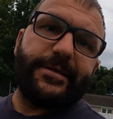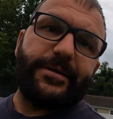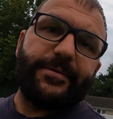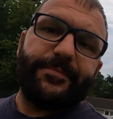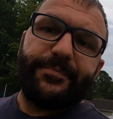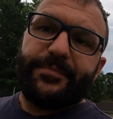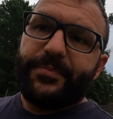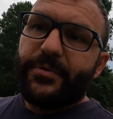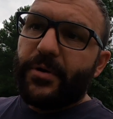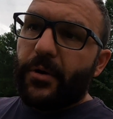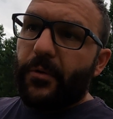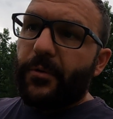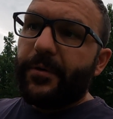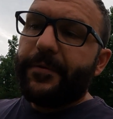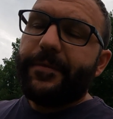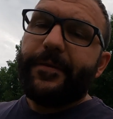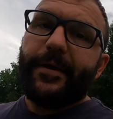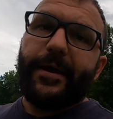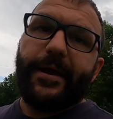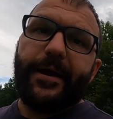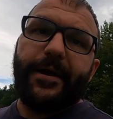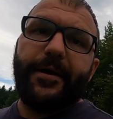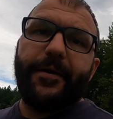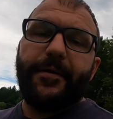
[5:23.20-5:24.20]
gonna go in
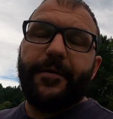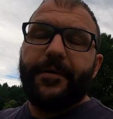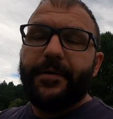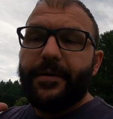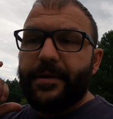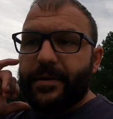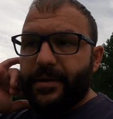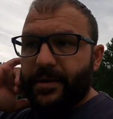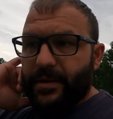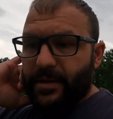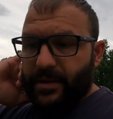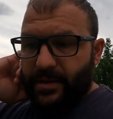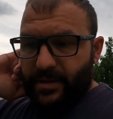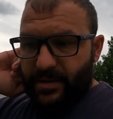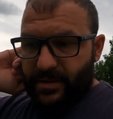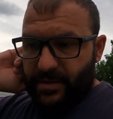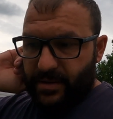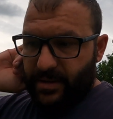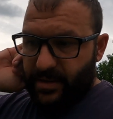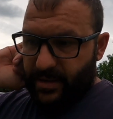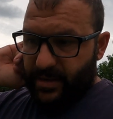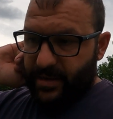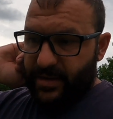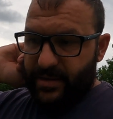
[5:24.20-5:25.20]
there,
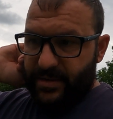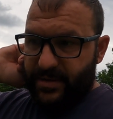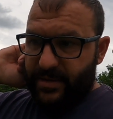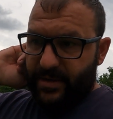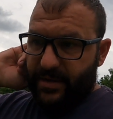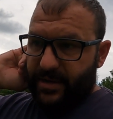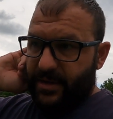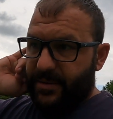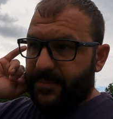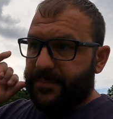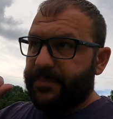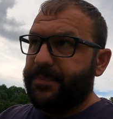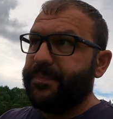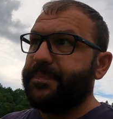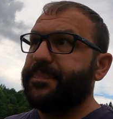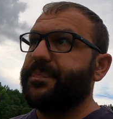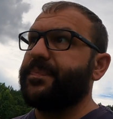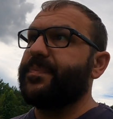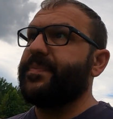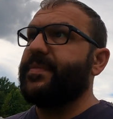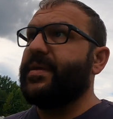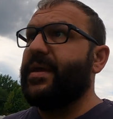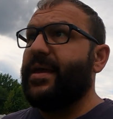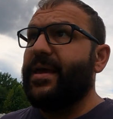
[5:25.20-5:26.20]
and
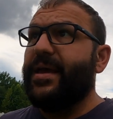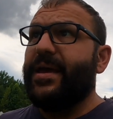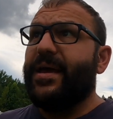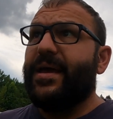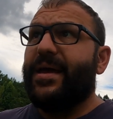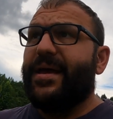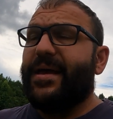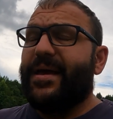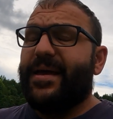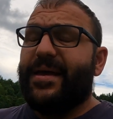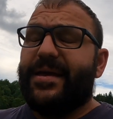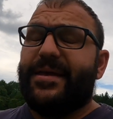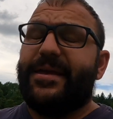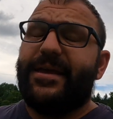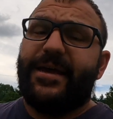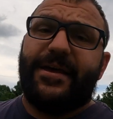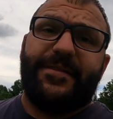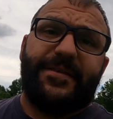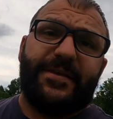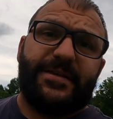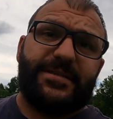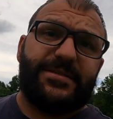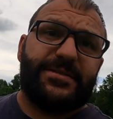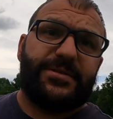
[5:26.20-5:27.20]
yeah,
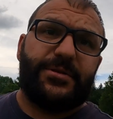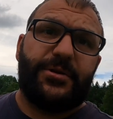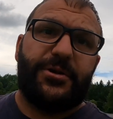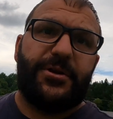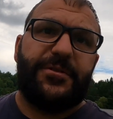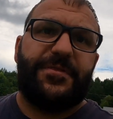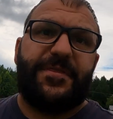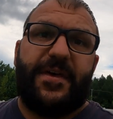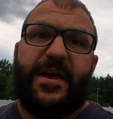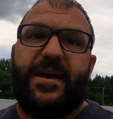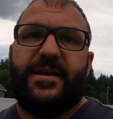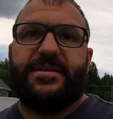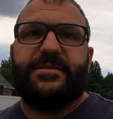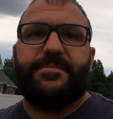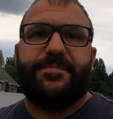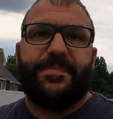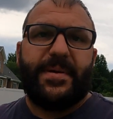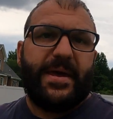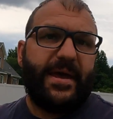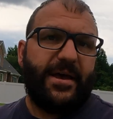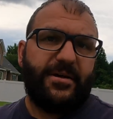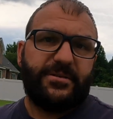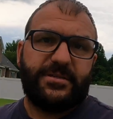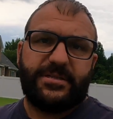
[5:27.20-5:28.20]
this 30,000
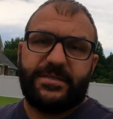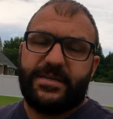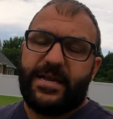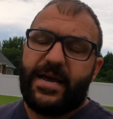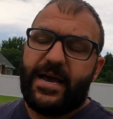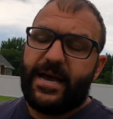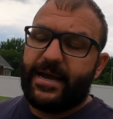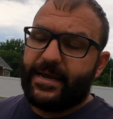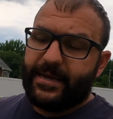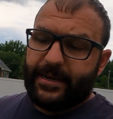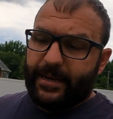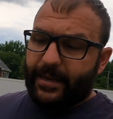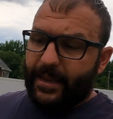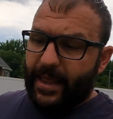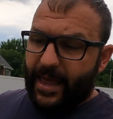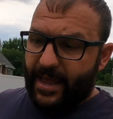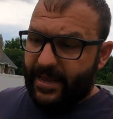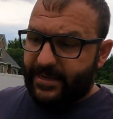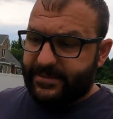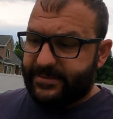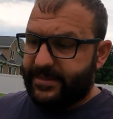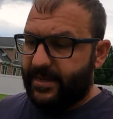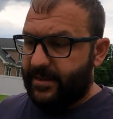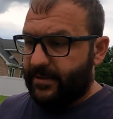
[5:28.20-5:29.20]
pounds is not gonna
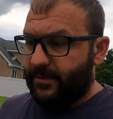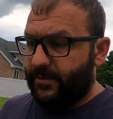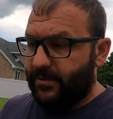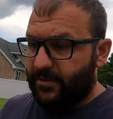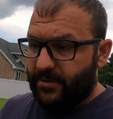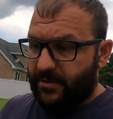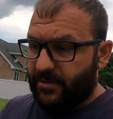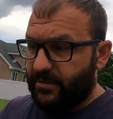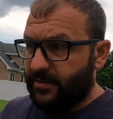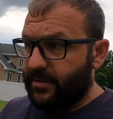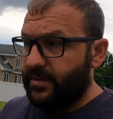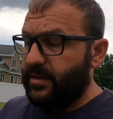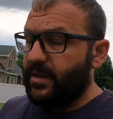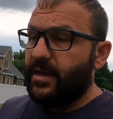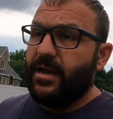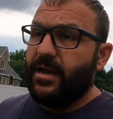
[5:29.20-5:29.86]
last that long.